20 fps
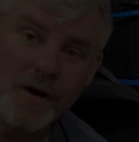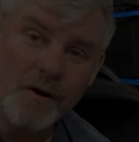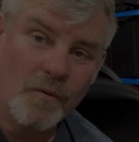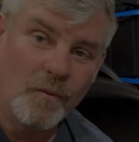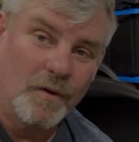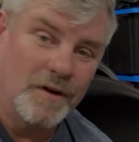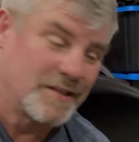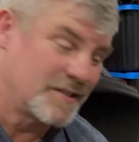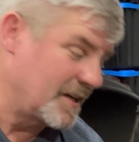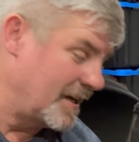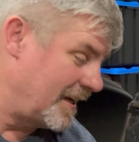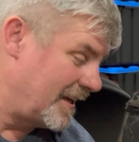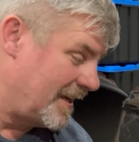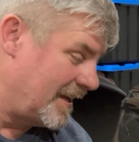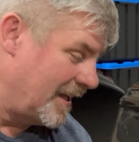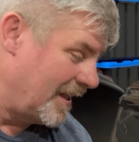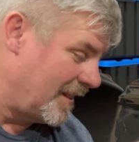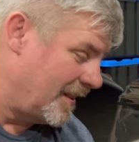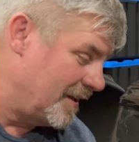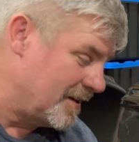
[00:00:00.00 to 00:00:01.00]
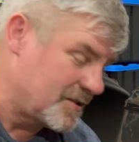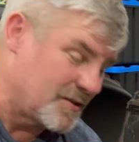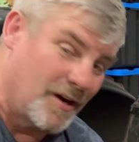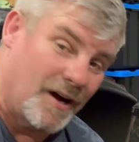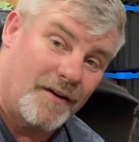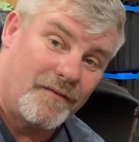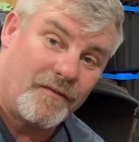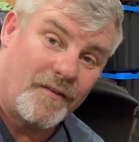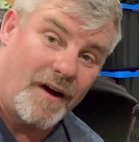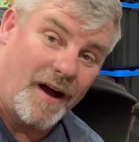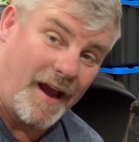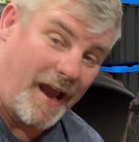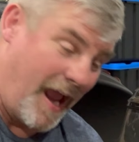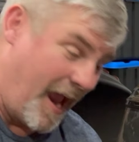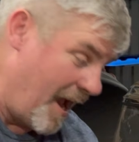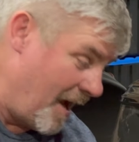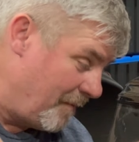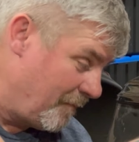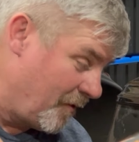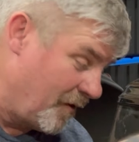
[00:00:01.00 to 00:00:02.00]
Once I get this off, I
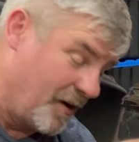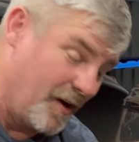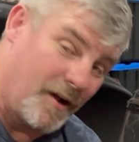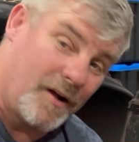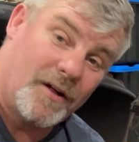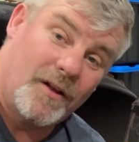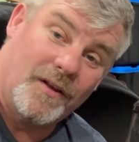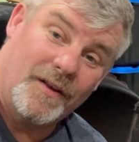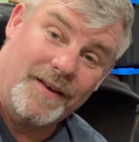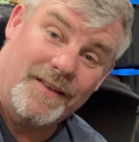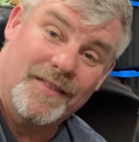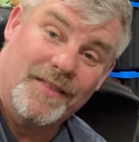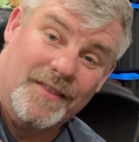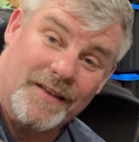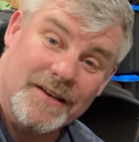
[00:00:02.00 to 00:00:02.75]
am going to clean